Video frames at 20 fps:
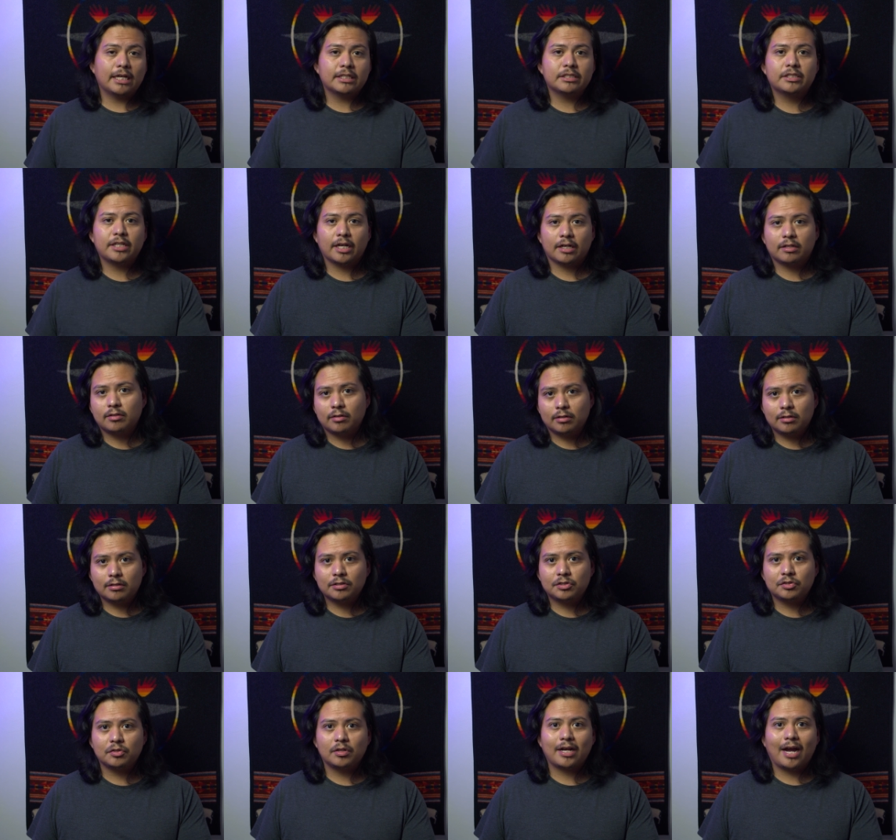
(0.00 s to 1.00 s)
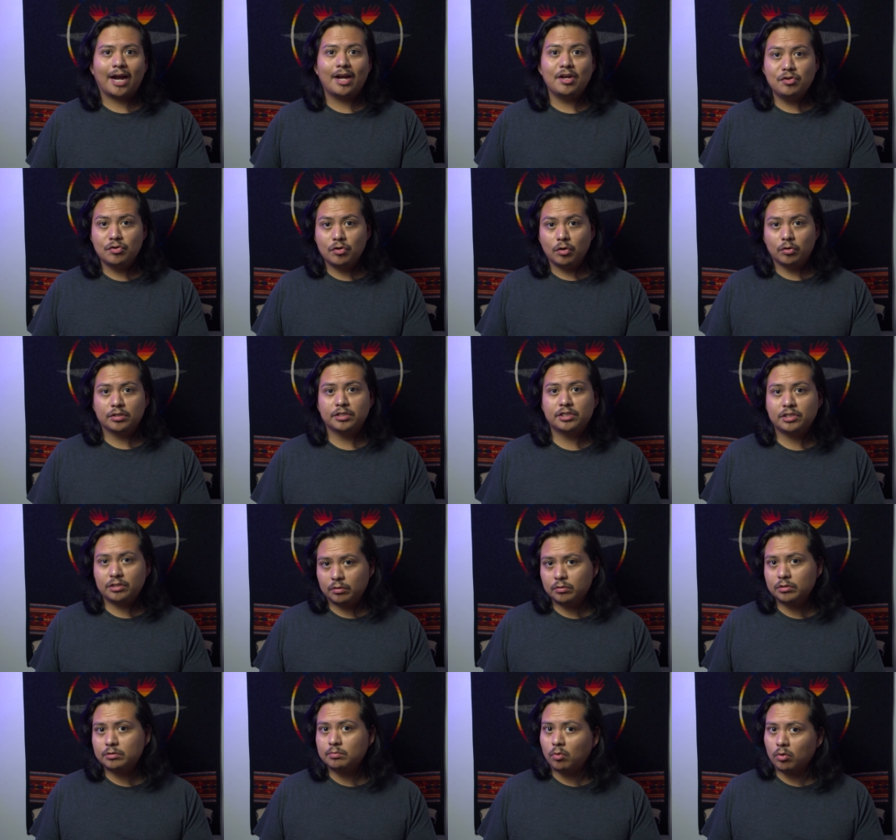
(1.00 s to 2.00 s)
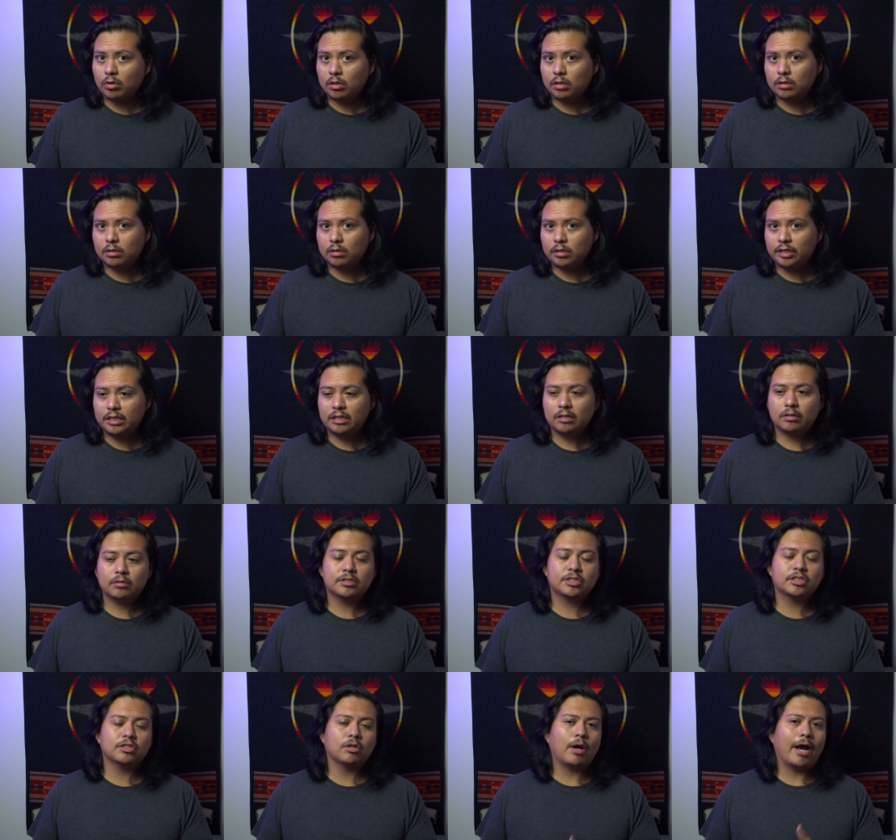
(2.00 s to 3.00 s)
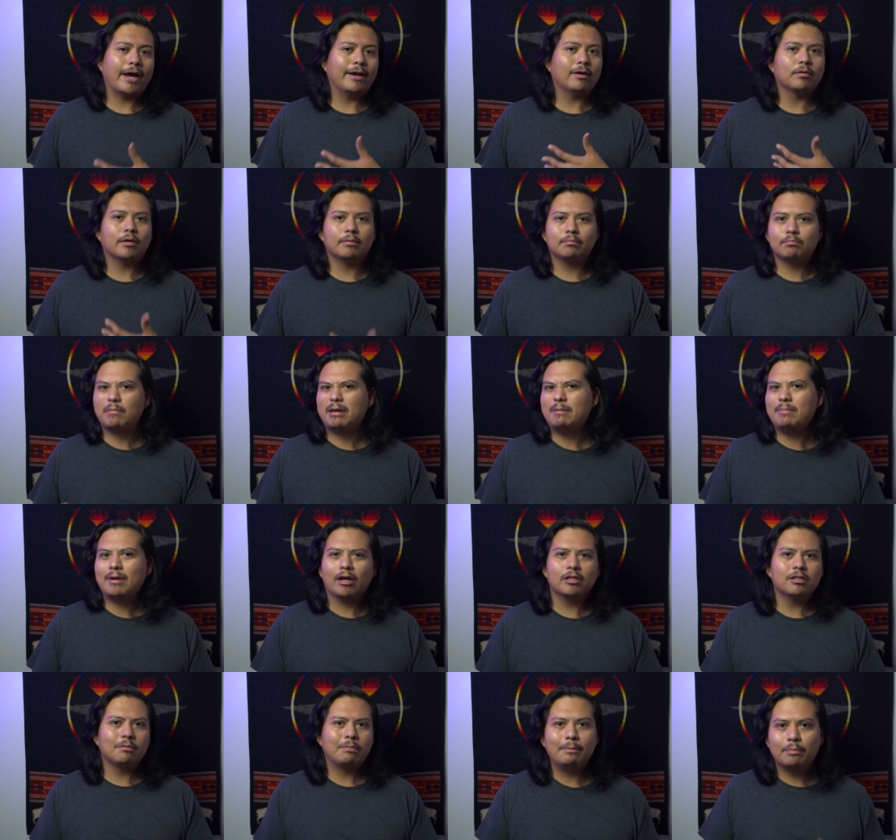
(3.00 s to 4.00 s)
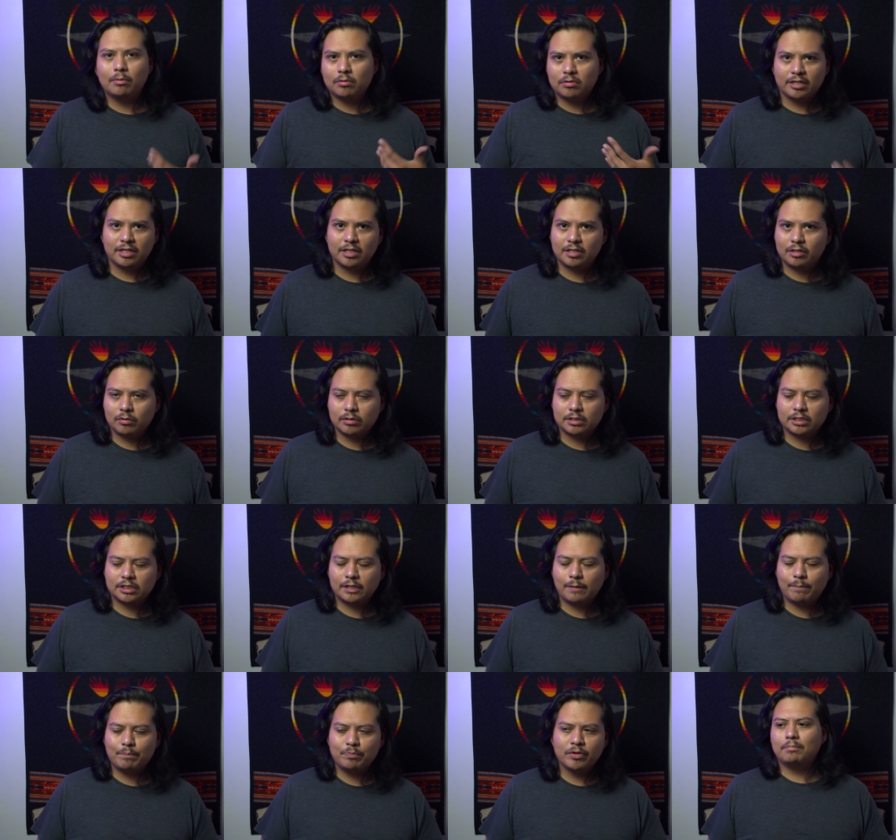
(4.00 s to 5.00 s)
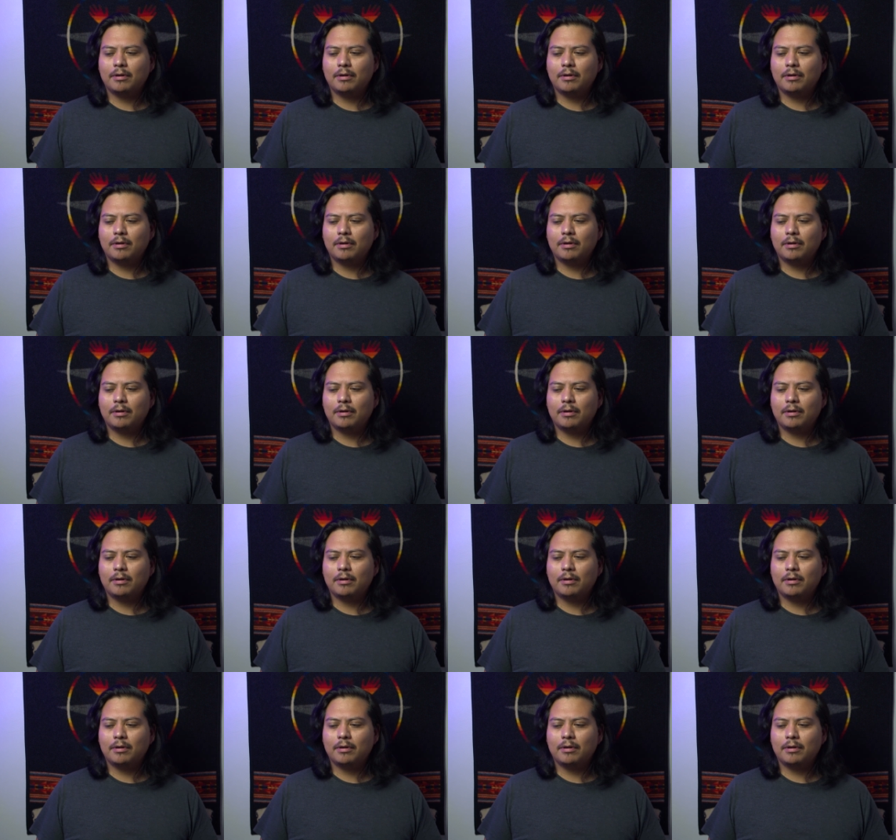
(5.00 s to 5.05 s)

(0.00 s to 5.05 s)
sector. So, like, I noticed those more, you know? So I don't, maybe other people didn't notice it.